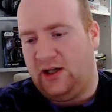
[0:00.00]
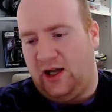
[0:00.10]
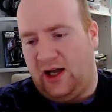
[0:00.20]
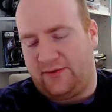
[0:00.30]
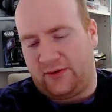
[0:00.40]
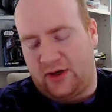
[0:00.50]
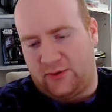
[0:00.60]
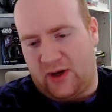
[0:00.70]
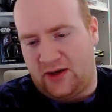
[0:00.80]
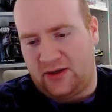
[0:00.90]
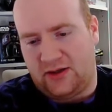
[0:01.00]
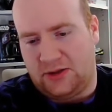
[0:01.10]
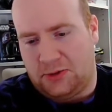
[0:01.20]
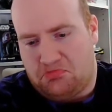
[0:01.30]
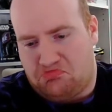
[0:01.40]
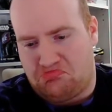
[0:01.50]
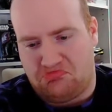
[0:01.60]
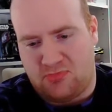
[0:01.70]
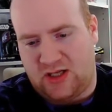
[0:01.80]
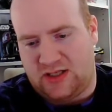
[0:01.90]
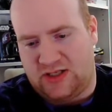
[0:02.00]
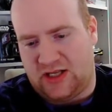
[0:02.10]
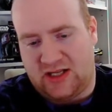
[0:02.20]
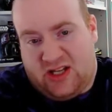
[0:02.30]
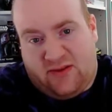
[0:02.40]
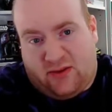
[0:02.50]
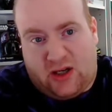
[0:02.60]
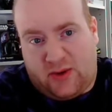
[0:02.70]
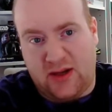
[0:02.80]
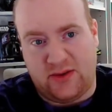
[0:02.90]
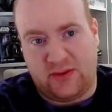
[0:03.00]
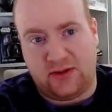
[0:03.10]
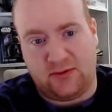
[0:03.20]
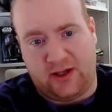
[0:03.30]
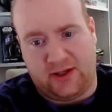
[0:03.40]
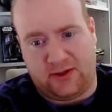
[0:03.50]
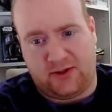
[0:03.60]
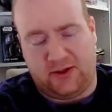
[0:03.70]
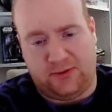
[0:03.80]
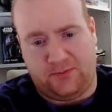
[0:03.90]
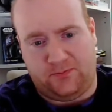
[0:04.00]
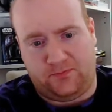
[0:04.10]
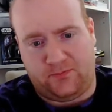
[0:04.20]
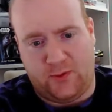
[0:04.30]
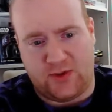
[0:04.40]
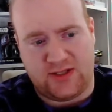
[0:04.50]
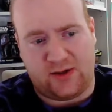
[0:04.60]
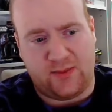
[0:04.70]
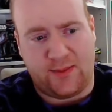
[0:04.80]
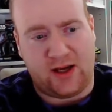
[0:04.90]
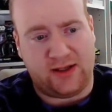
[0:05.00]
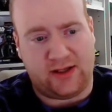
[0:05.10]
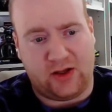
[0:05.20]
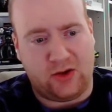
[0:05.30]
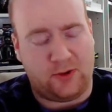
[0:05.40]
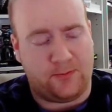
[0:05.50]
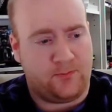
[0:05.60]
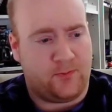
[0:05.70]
I never got around to... I just never got around to it. Like, it wasn't on my mind at all.